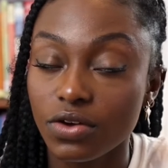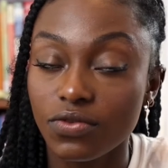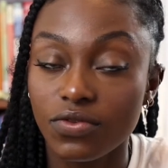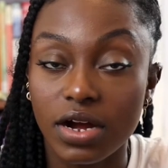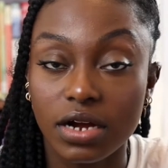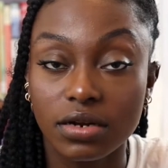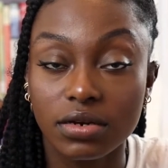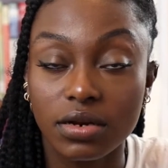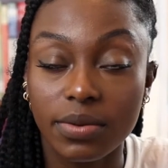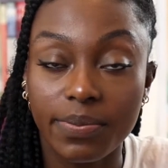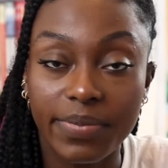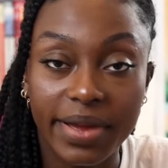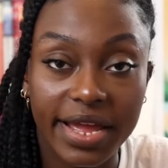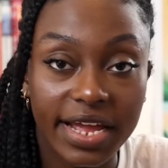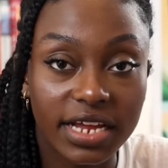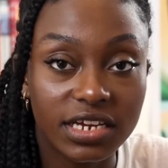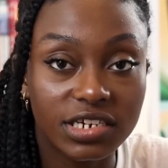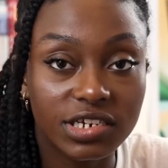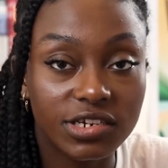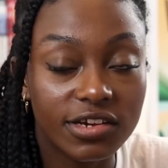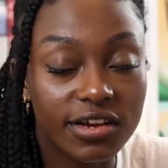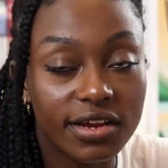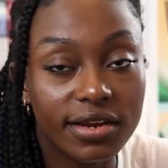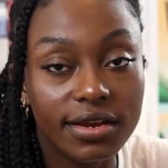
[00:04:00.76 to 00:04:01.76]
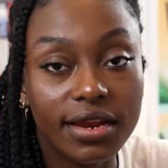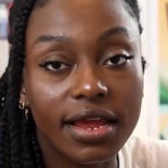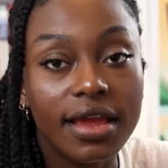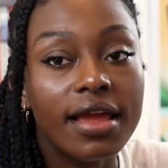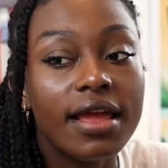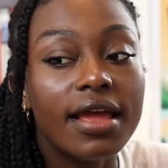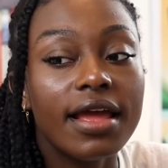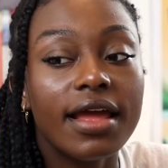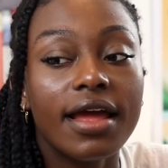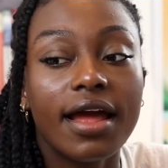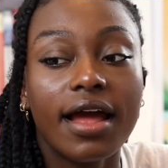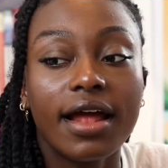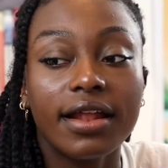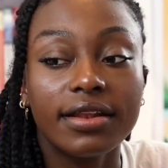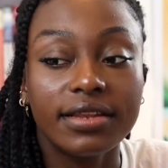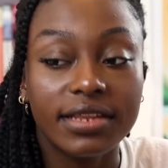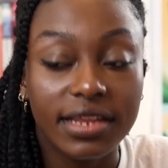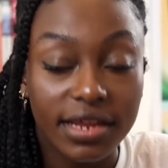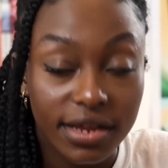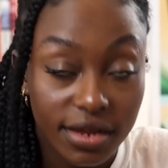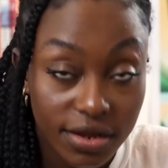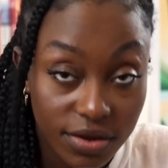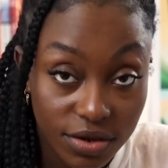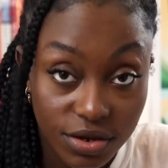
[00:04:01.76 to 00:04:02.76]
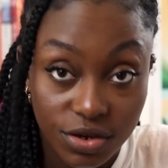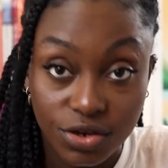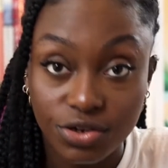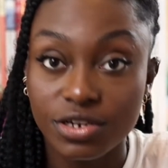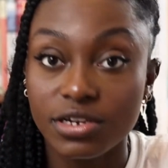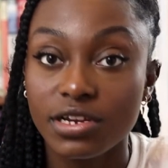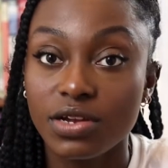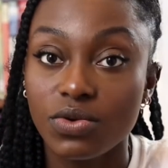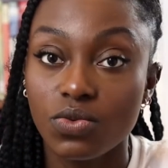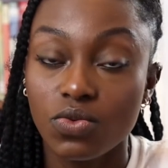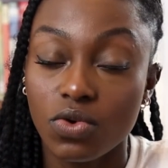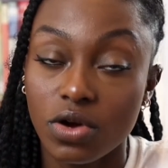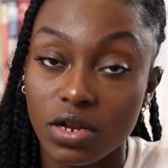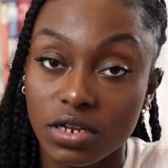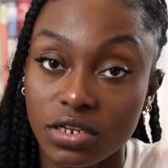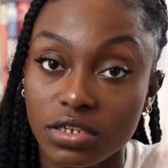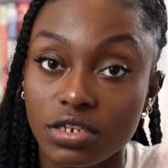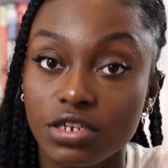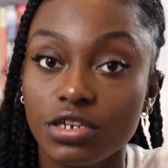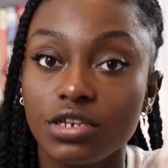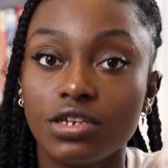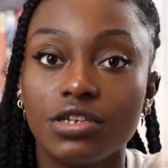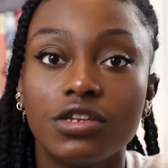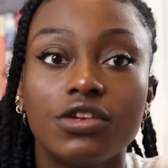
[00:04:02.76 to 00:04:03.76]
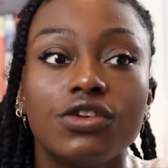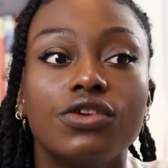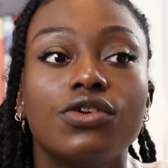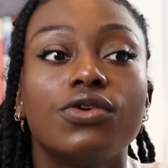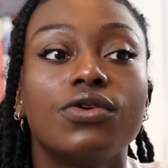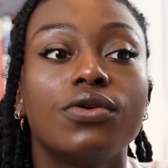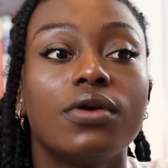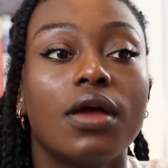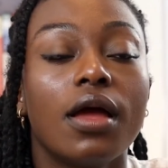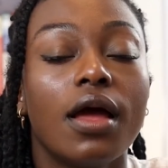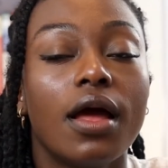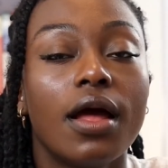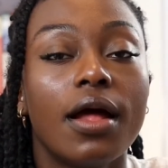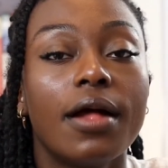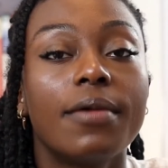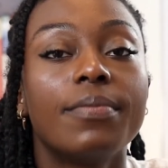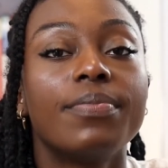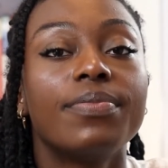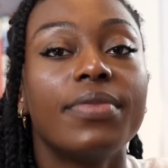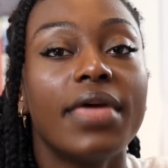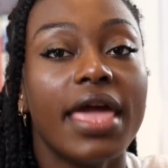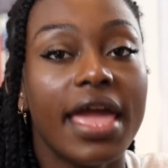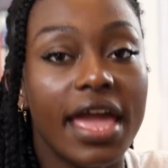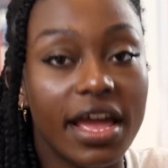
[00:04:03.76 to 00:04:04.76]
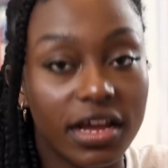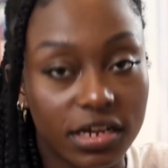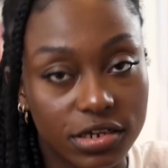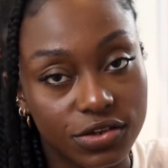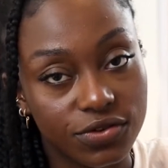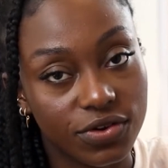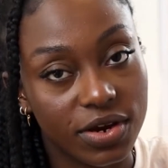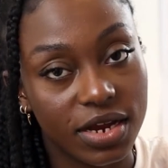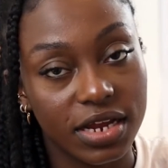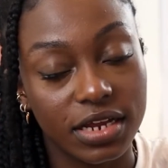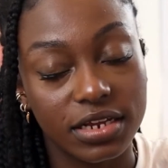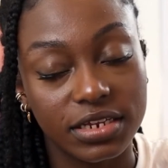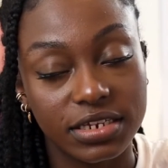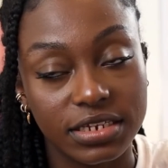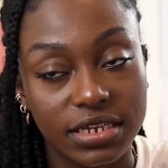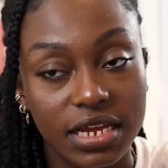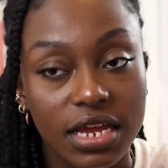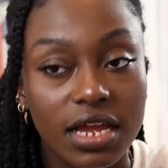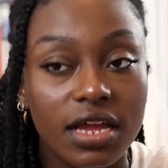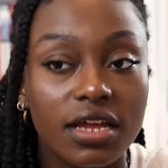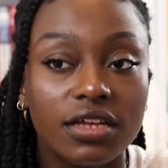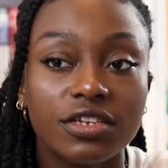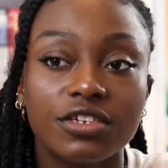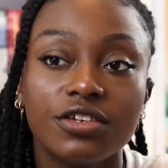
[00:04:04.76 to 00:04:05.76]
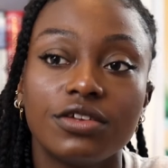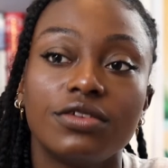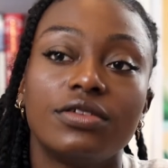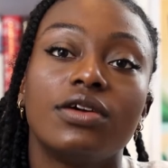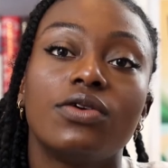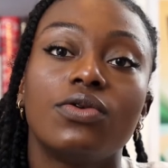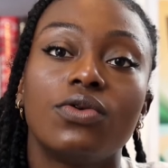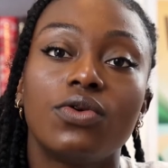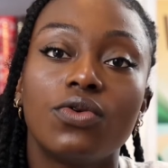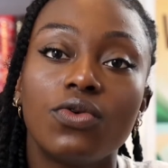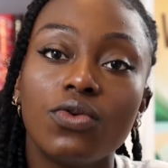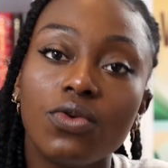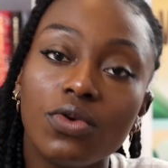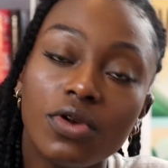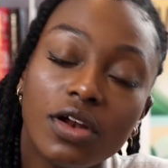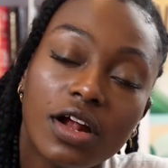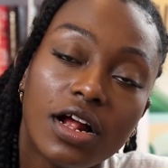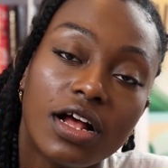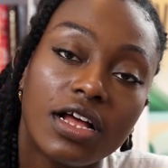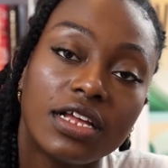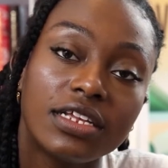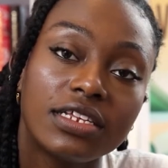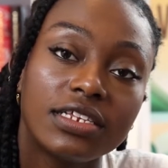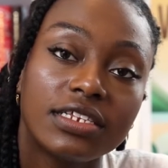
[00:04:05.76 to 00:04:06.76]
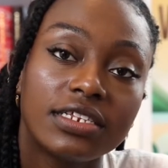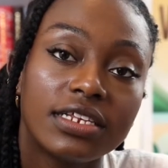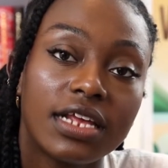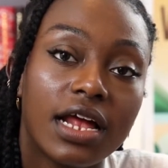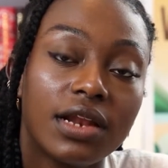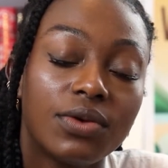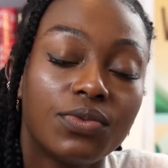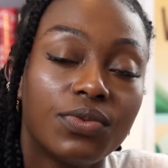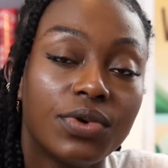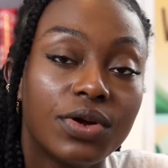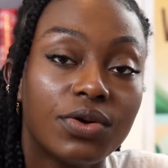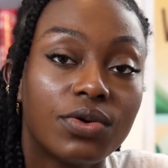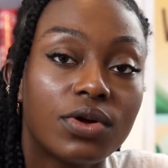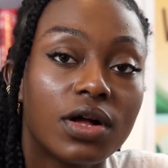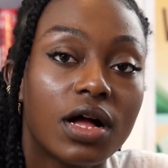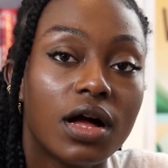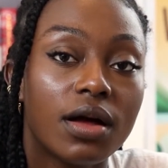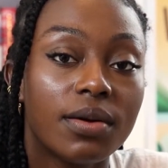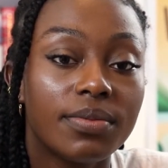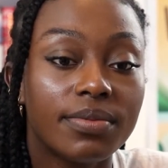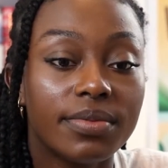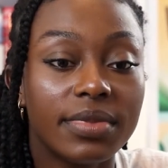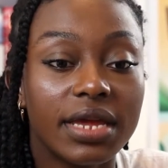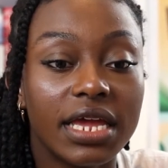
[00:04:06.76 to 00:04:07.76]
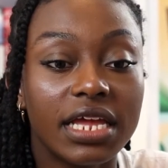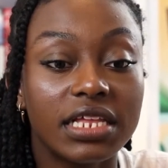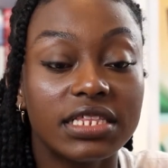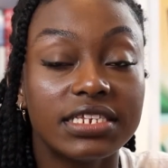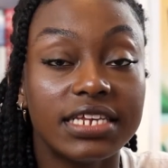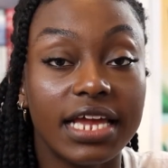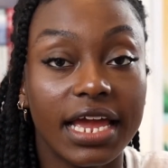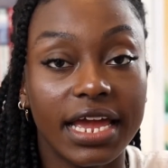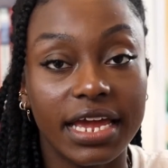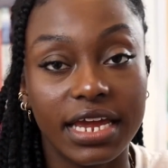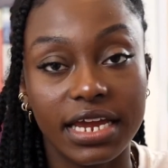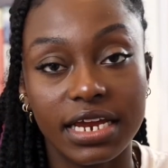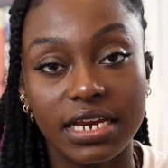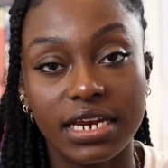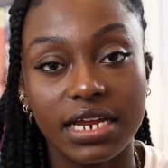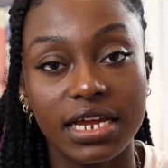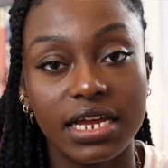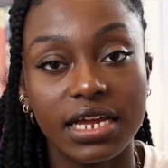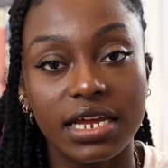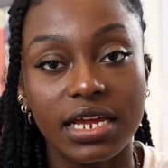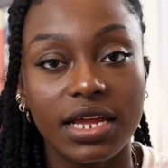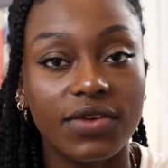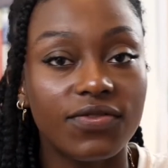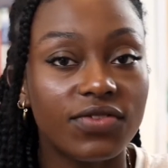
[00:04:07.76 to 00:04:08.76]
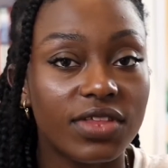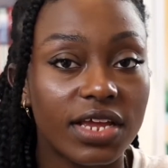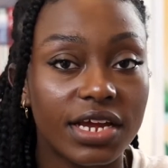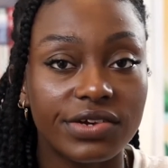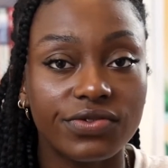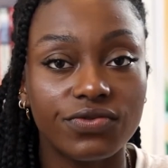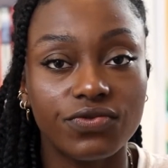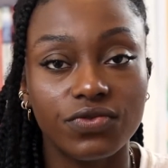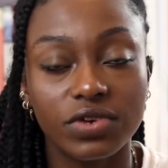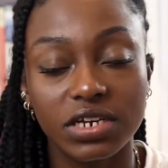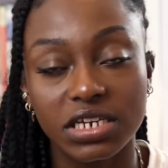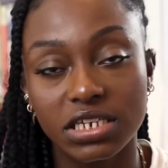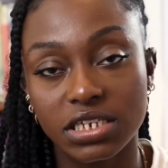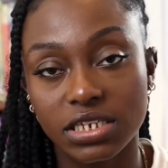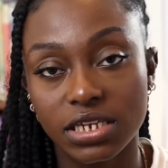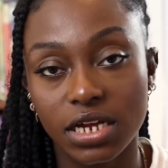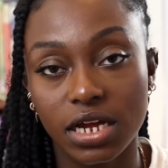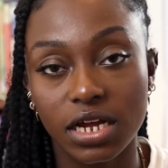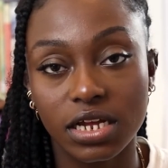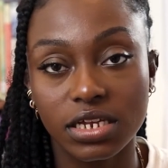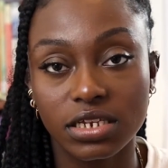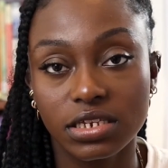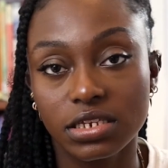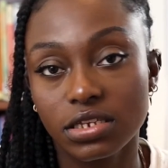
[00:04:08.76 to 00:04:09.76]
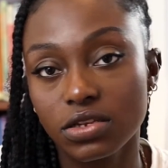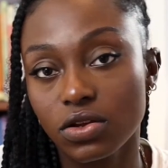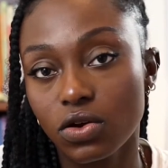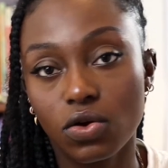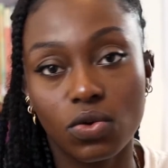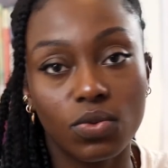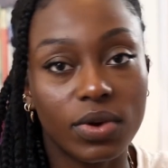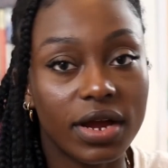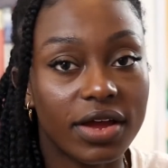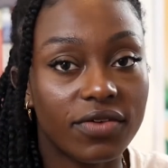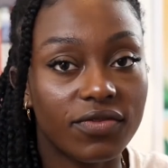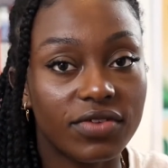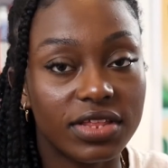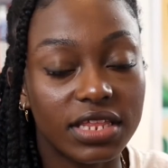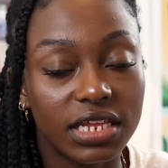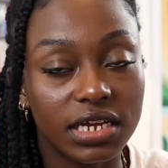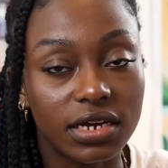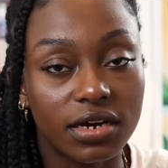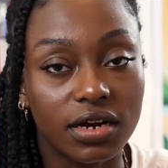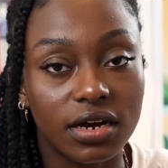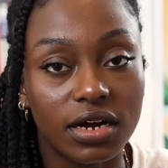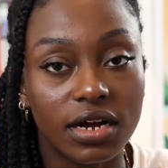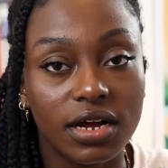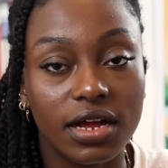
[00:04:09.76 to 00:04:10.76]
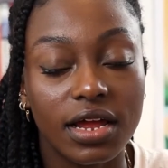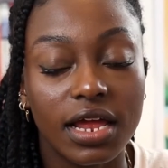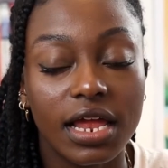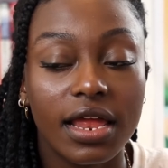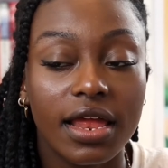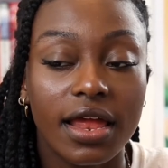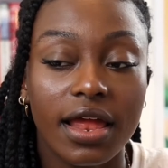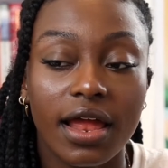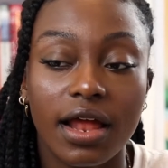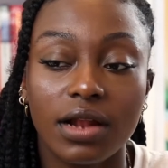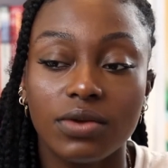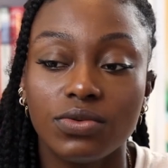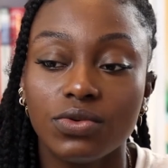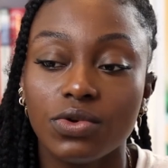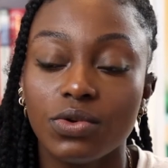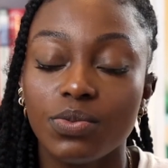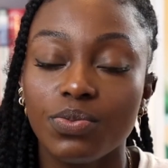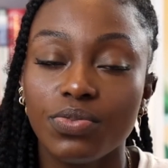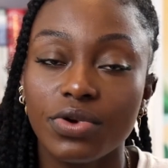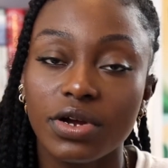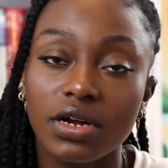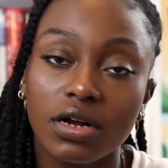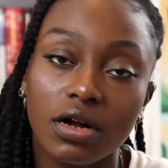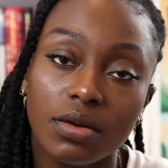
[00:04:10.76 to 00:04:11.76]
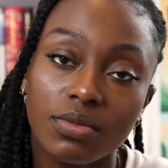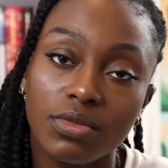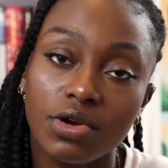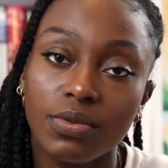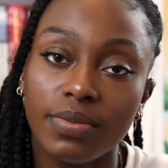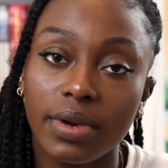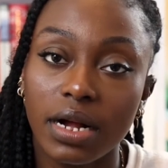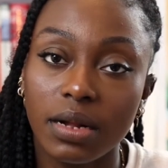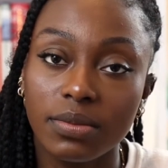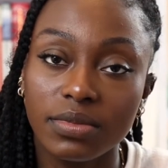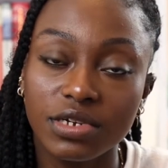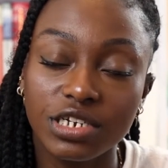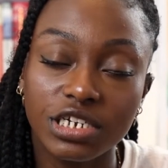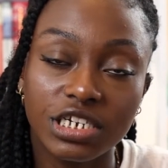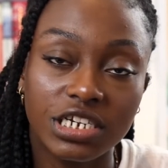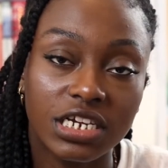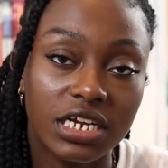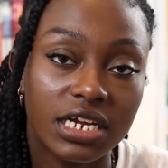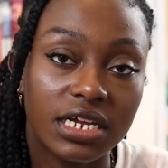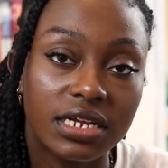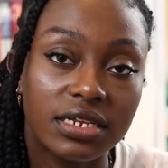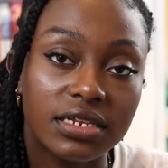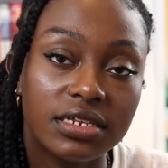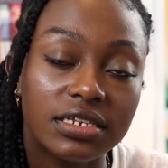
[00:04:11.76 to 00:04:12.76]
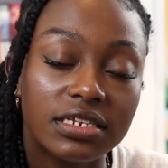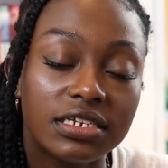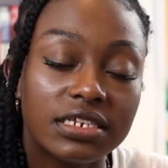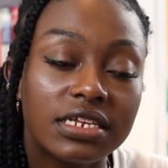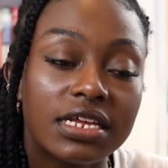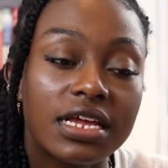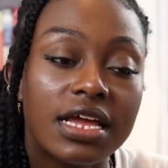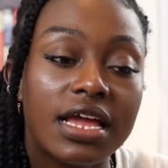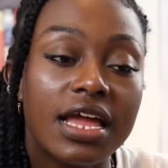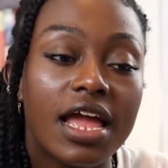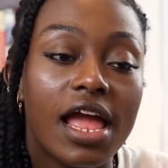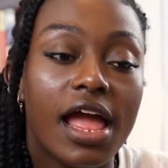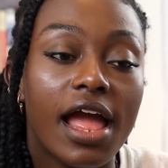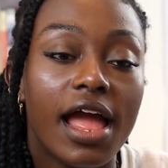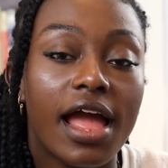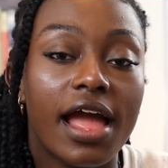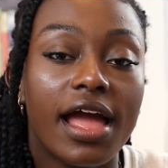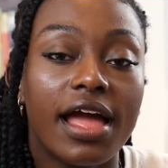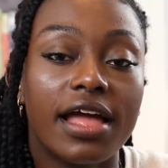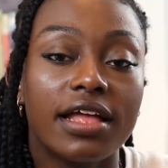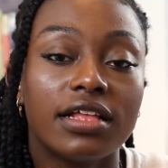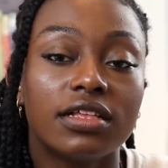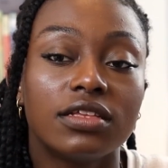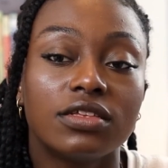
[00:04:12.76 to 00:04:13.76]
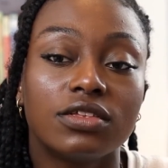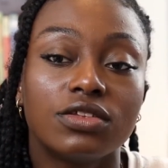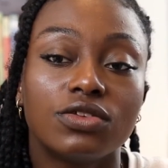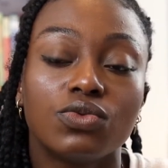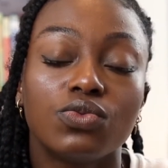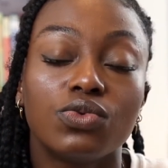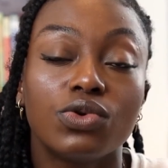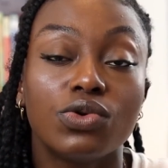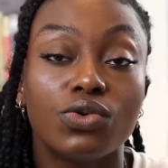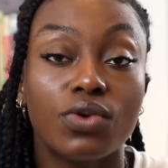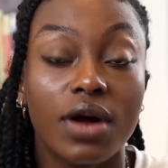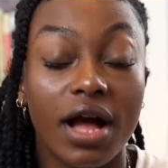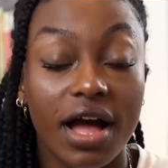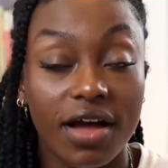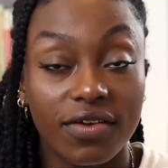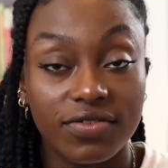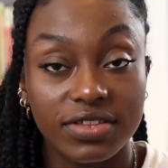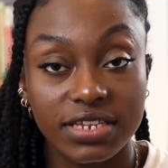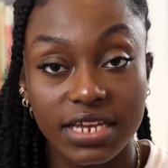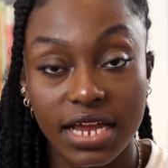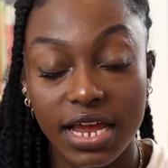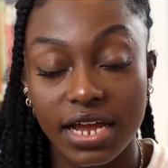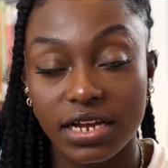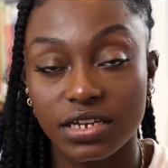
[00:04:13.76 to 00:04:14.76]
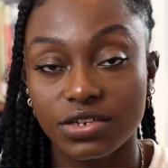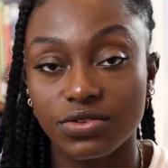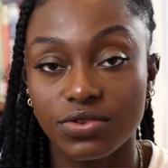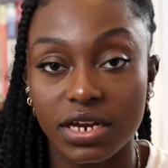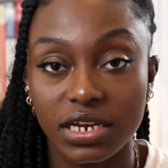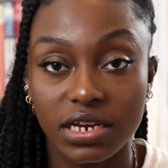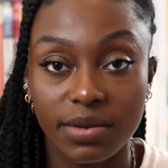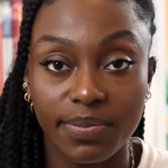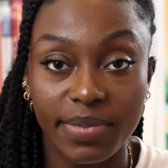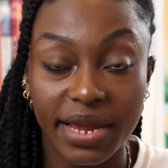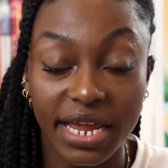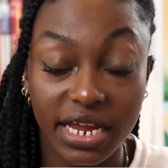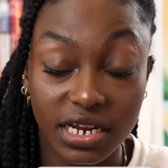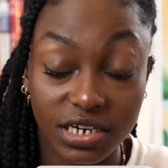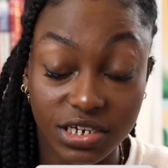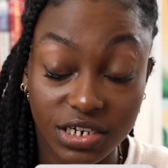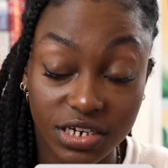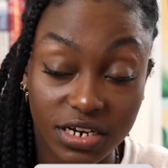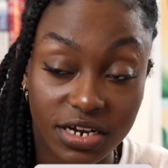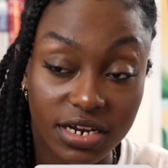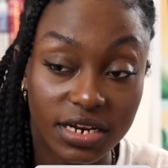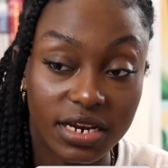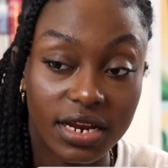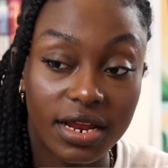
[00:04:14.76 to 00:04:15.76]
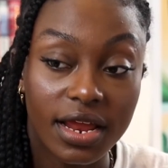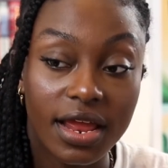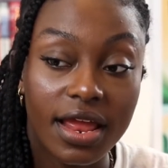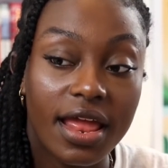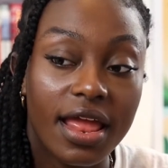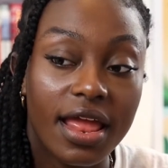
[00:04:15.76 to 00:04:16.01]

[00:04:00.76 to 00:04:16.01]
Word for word: around the patient, and they usually want to do um, x-rays, so they'll call us and we'll come into A and E if they're in resus or wherever they are, and we'll bring our mobile machines and we'll have to x-ray the patient.